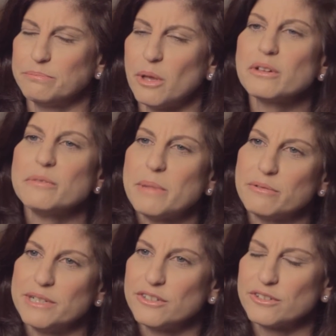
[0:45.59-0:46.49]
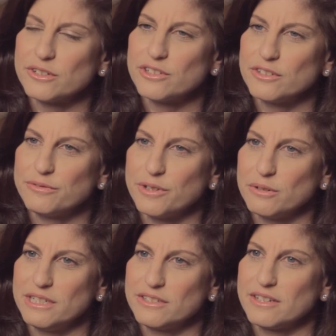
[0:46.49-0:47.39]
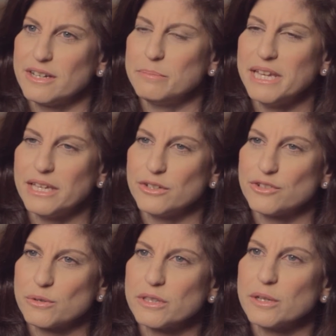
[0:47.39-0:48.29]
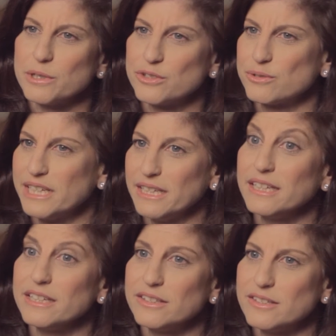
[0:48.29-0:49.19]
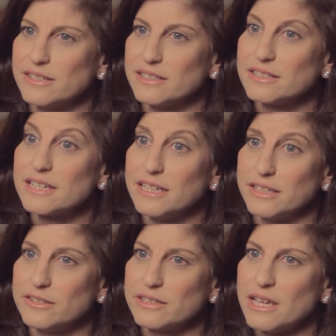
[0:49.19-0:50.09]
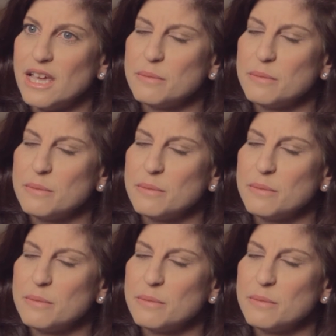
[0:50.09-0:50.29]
bulk of my research is focused on making sure that we're treating kids as kids,